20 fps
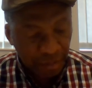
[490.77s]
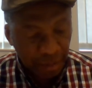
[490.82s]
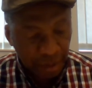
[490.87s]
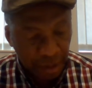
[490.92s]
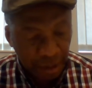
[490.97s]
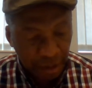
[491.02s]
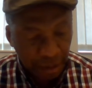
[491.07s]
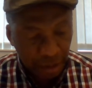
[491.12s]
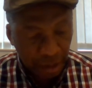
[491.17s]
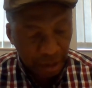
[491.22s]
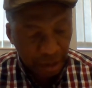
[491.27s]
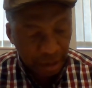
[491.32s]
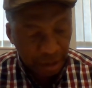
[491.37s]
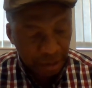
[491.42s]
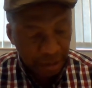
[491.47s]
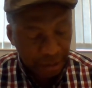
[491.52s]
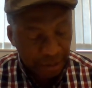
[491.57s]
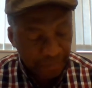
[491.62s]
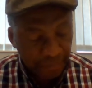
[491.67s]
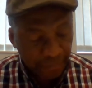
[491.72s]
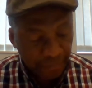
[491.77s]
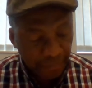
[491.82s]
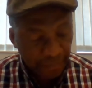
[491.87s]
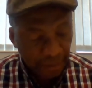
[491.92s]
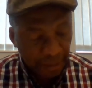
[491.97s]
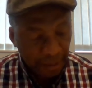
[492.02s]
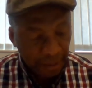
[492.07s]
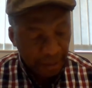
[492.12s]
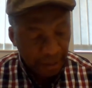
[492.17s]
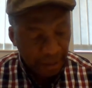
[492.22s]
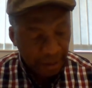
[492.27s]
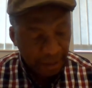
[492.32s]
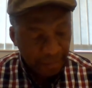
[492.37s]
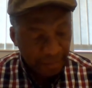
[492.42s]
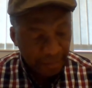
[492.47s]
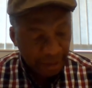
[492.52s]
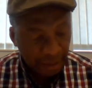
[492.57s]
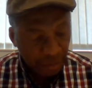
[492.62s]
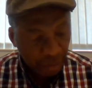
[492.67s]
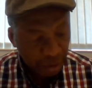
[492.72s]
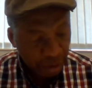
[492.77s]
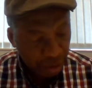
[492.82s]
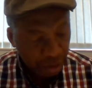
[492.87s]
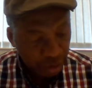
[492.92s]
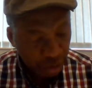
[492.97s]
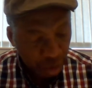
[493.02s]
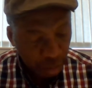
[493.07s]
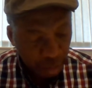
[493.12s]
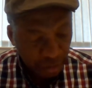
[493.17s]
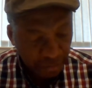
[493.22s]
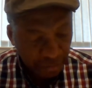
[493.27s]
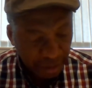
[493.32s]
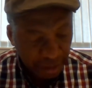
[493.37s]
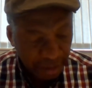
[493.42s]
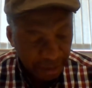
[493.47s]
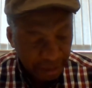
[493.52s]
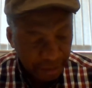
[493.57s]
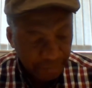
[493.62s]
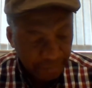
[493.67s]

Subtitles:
million, that was also provided.